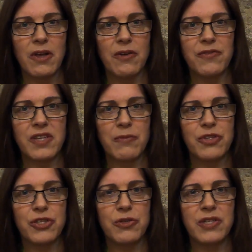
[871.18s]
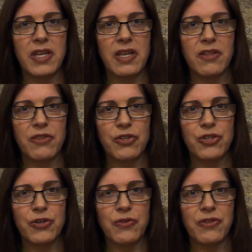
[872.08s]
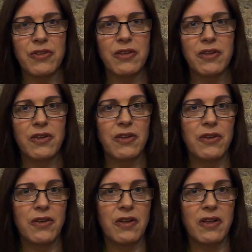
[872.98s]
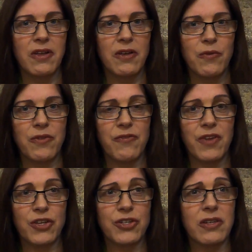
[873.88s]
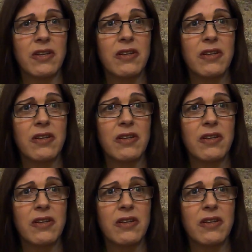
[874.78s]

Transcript: of substituting the truth with fiction.